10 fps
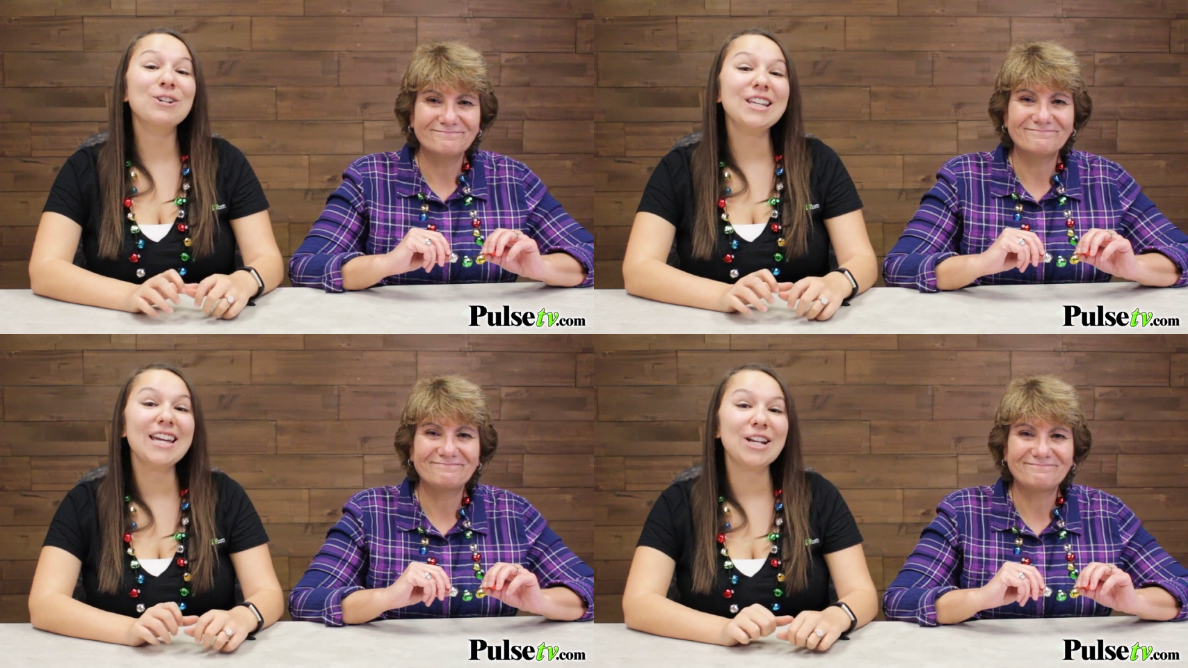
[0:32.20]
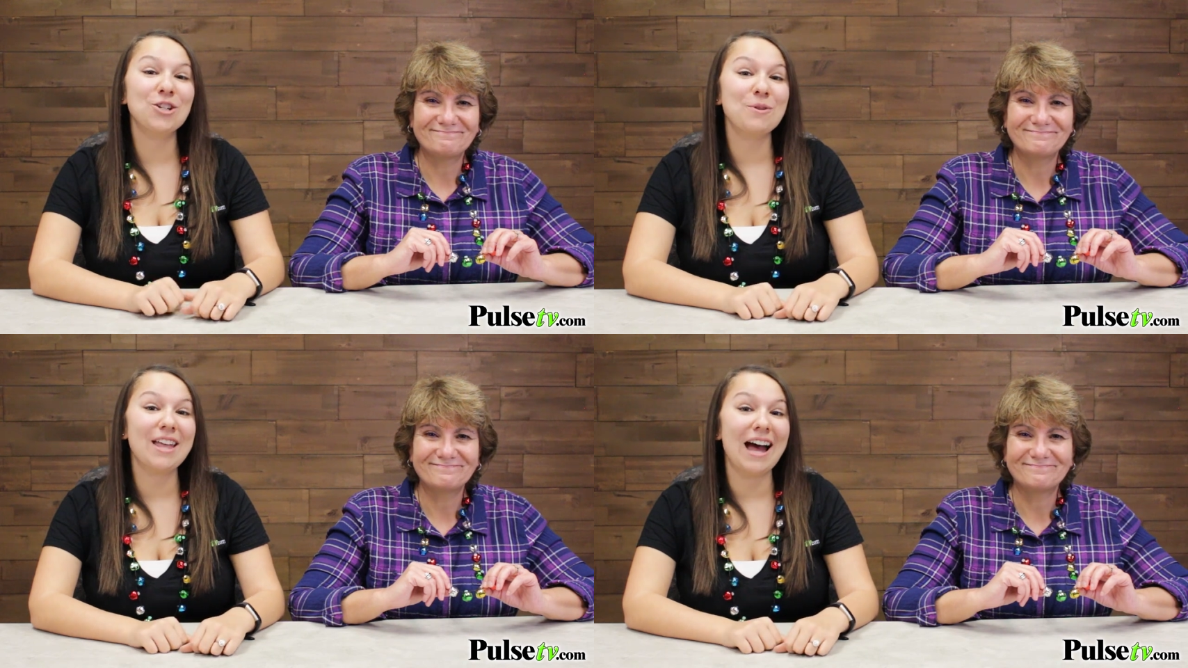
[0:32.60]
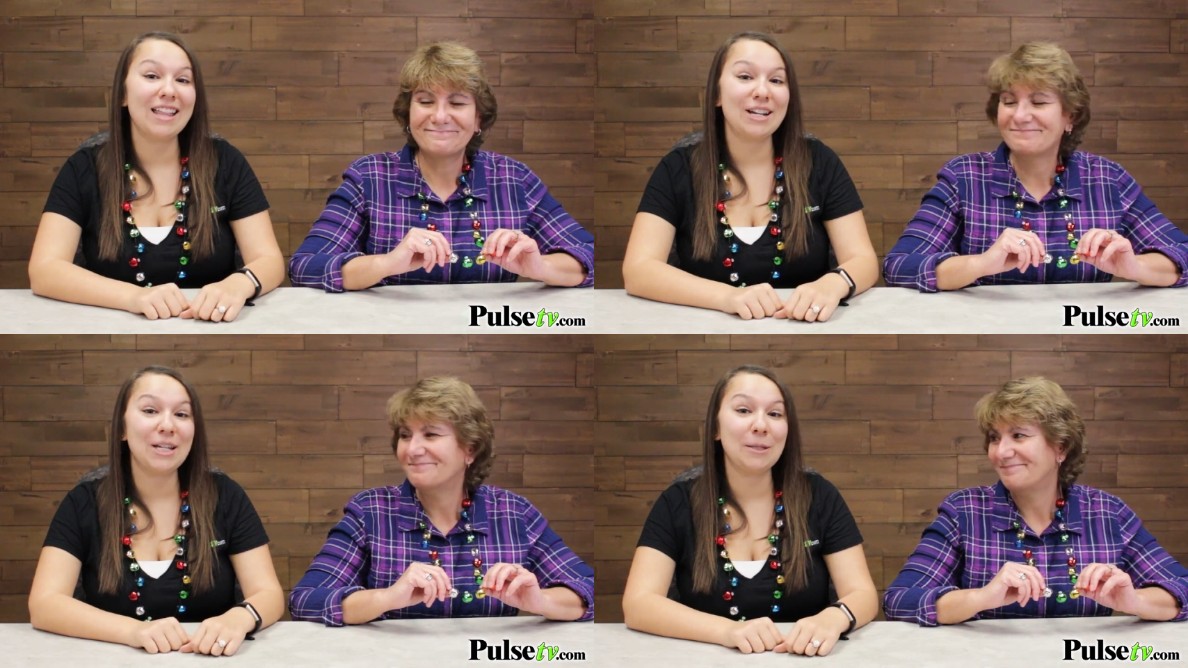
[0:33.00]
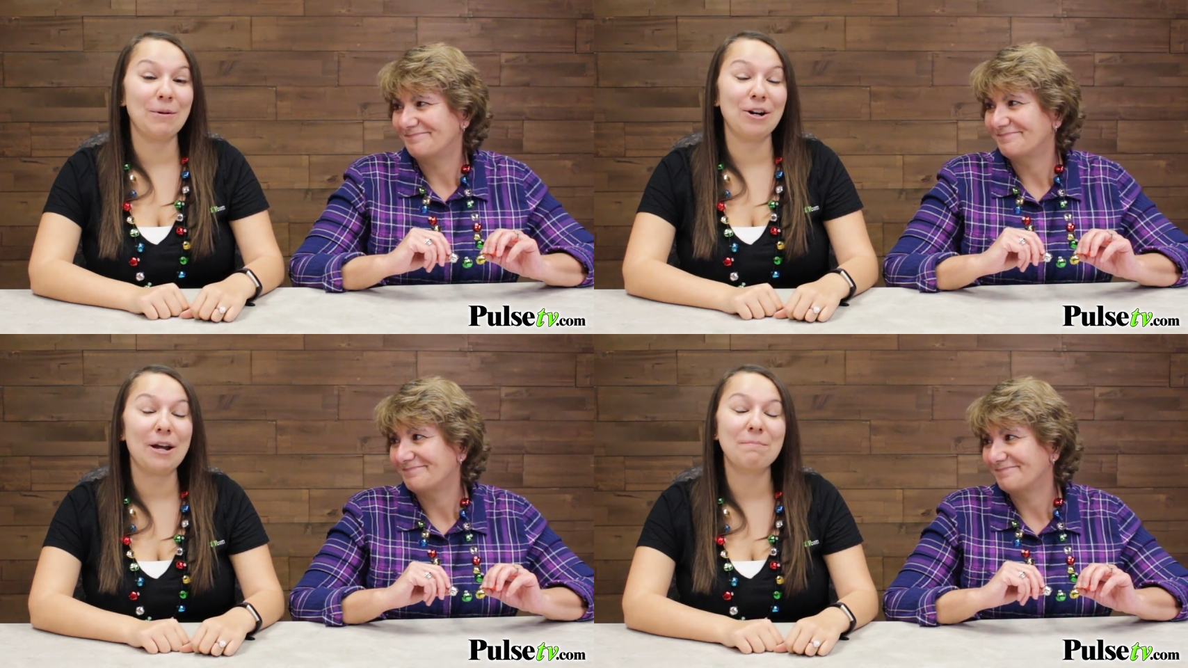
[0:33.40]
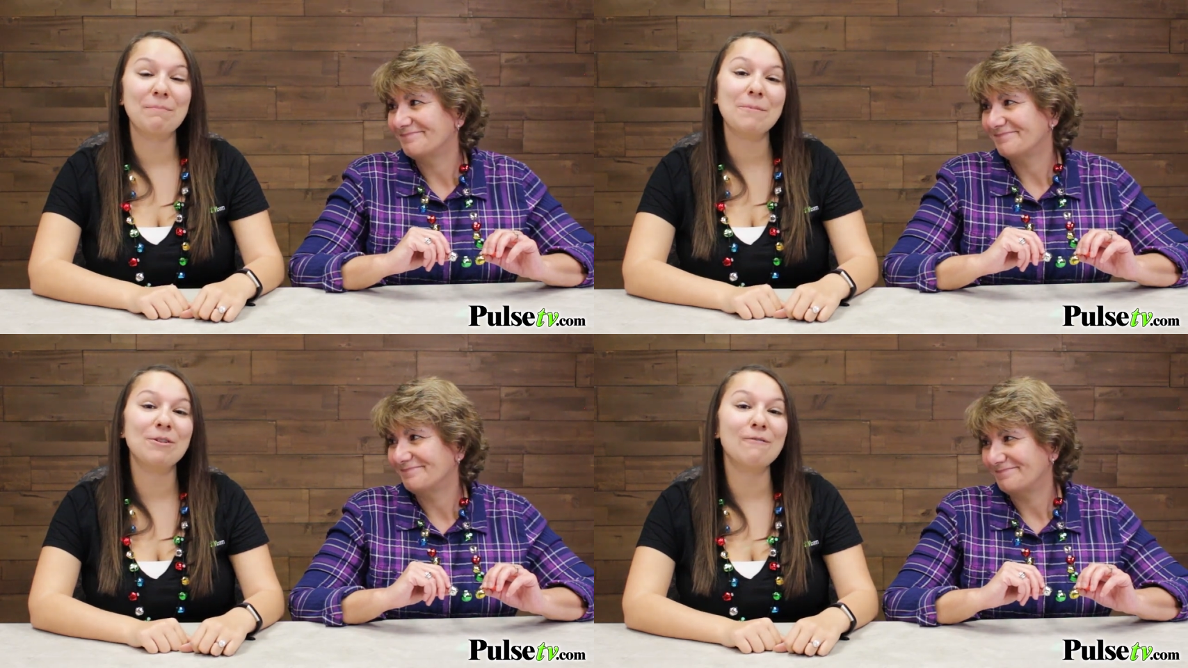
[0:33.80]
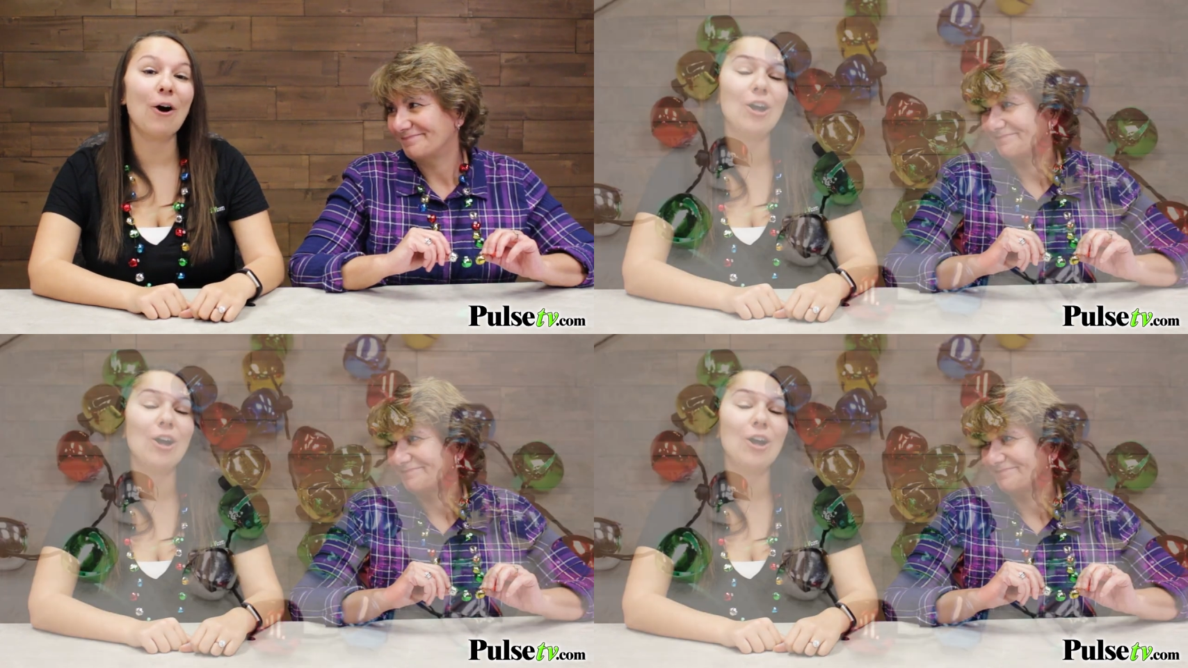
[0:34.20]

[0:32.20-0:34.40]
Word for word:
Speaker 1: really get you in the holiday spirit, and people of